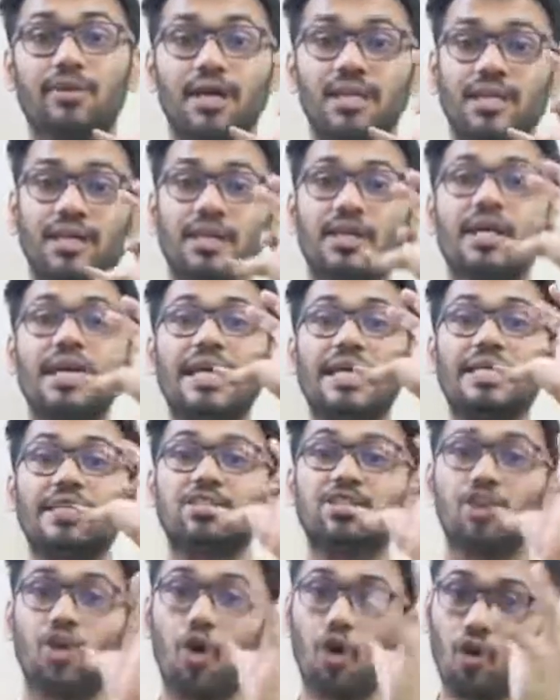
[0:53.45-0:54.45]
Rather,
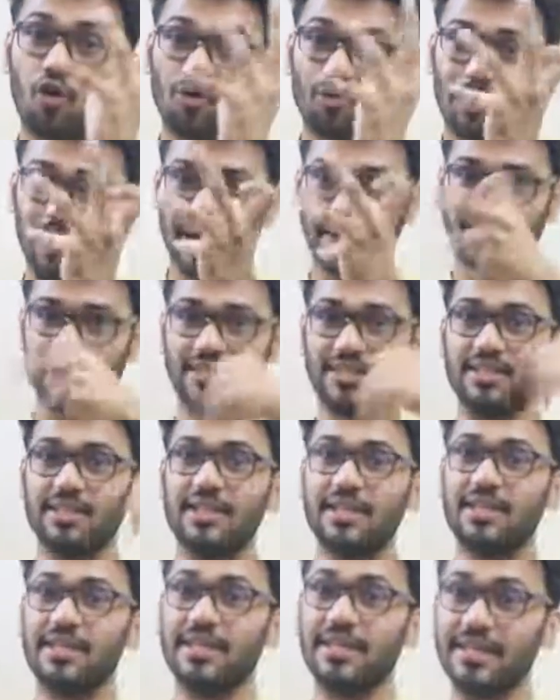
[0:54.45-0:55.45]
it is
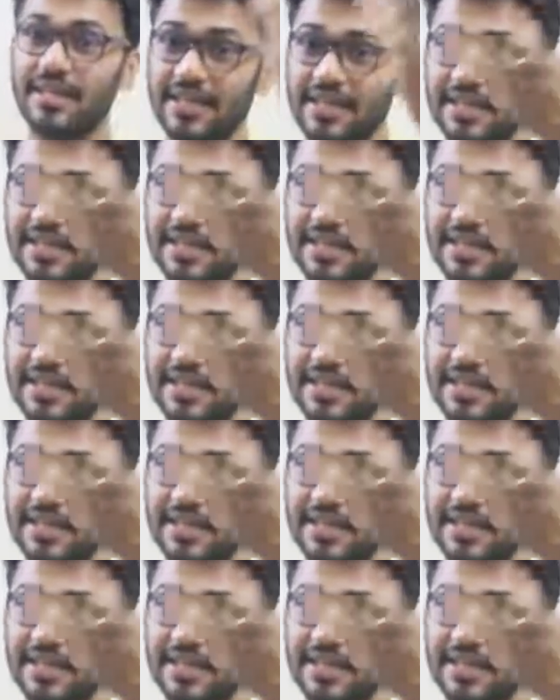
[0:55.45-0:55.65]
orbiting